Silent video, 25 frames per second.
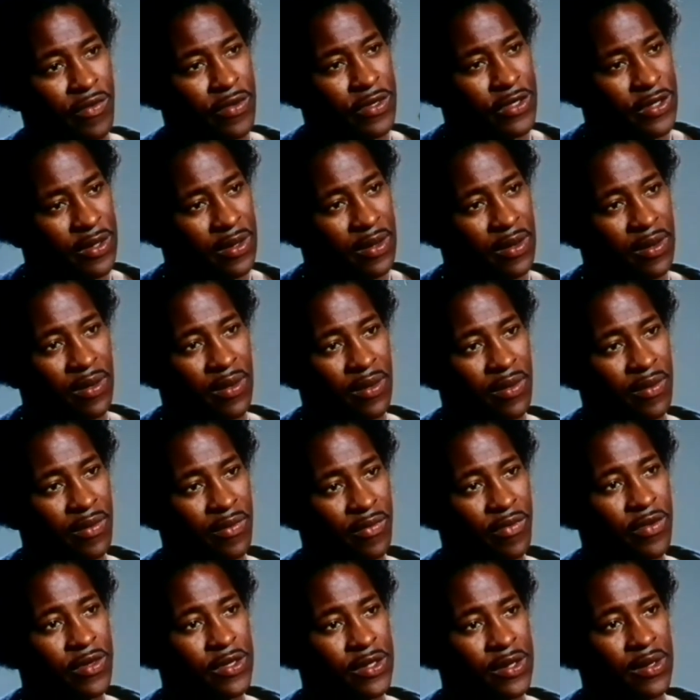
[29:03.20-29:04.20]
For sure,
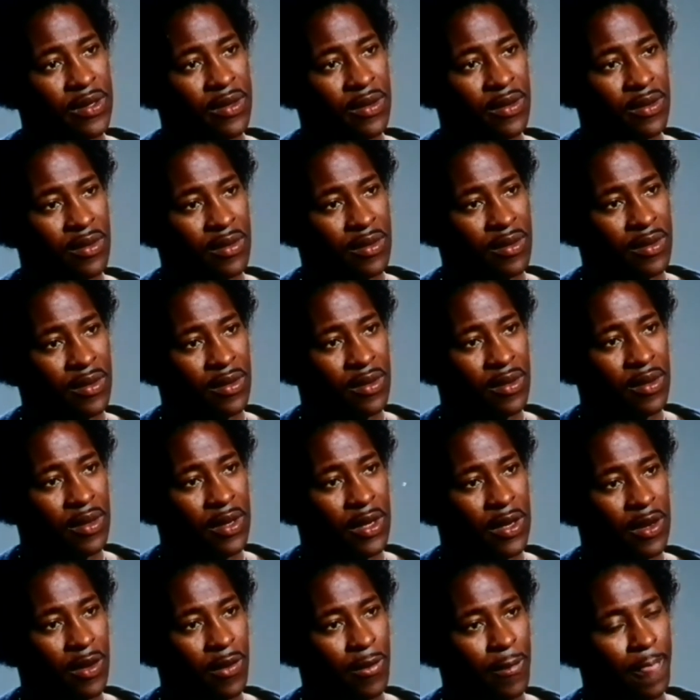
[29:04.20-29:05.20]
for sure.
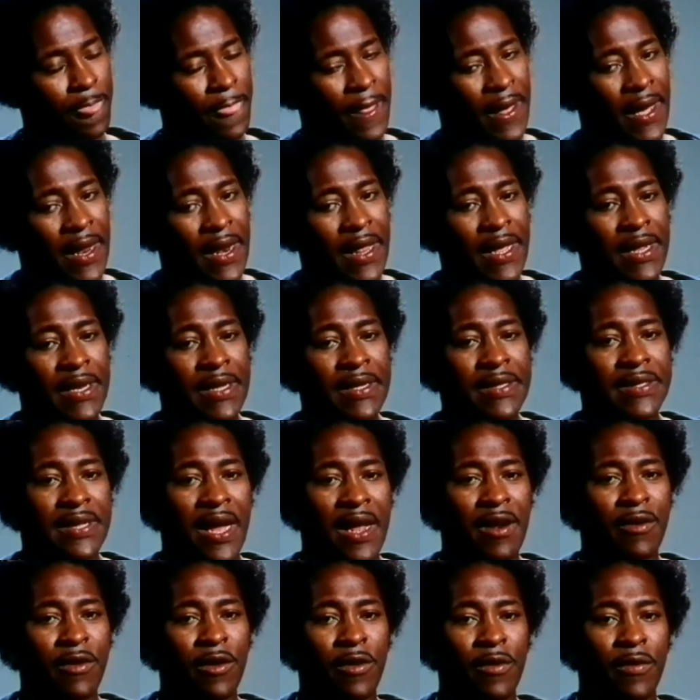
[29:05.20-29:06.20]
And lately,
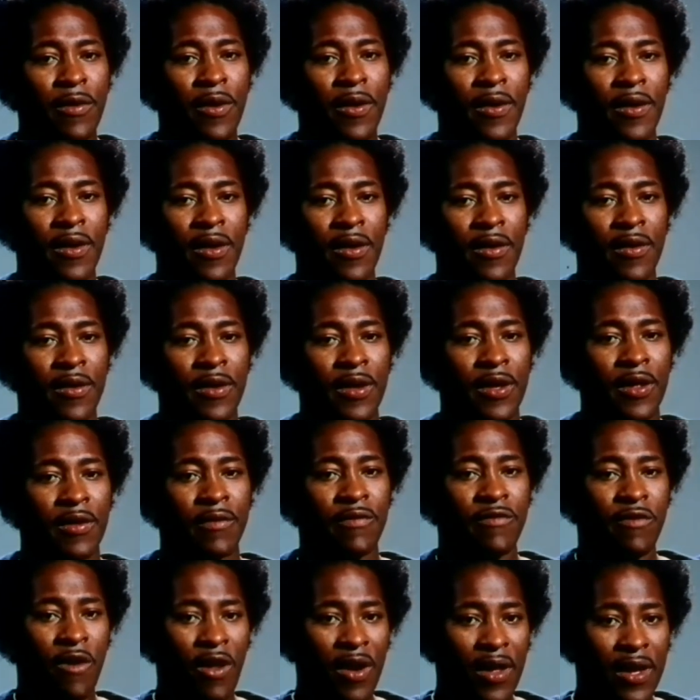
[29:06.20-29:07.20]
I don't know,
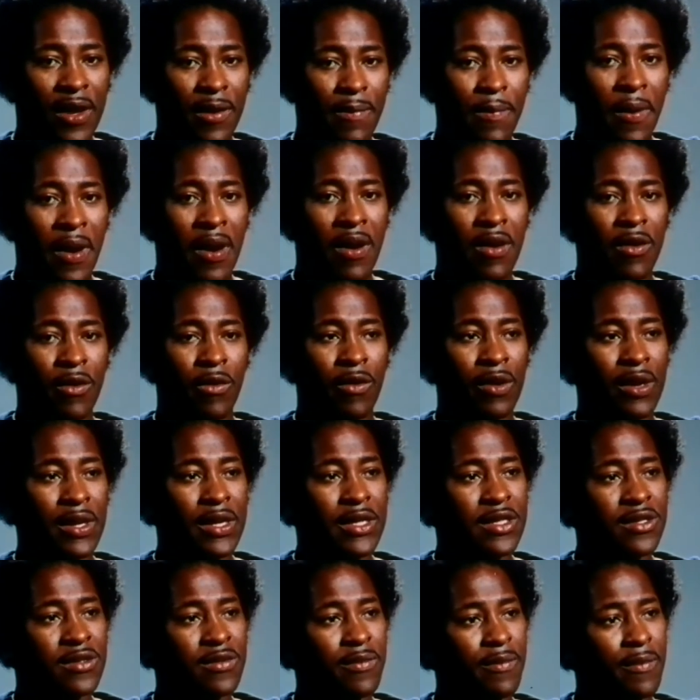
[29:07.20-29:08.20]
falling apart, or at
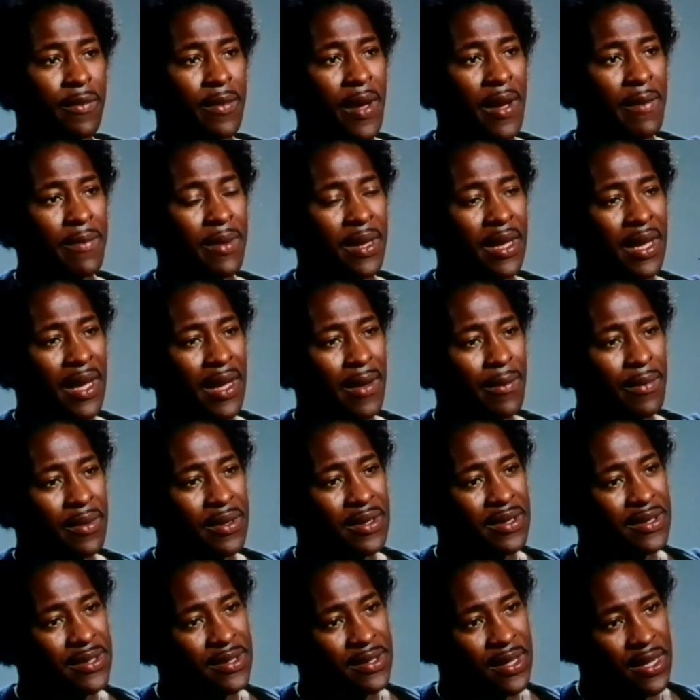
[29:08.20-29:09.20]
least my being able
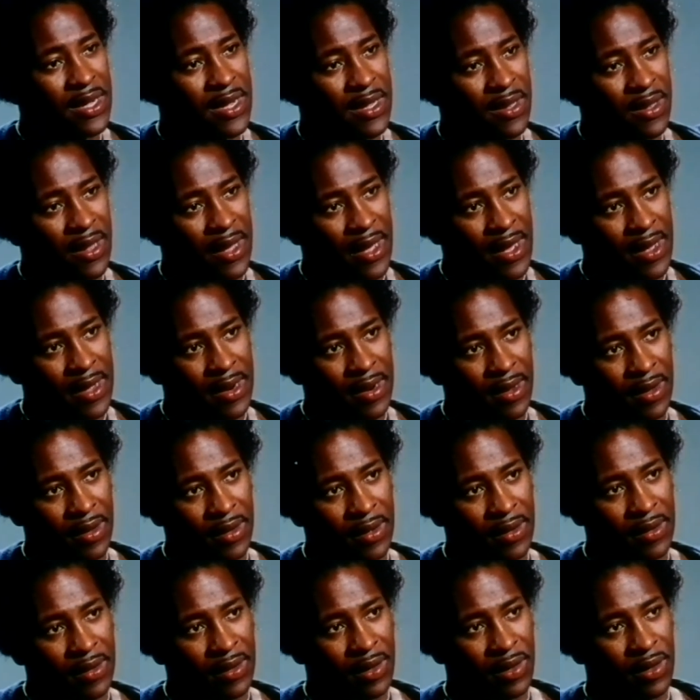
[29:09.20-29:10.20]
to see
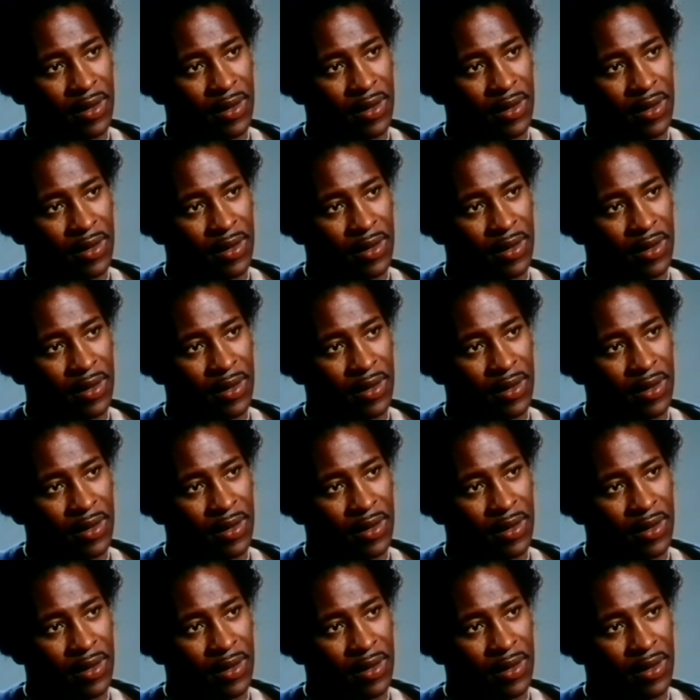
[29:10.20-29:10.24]
that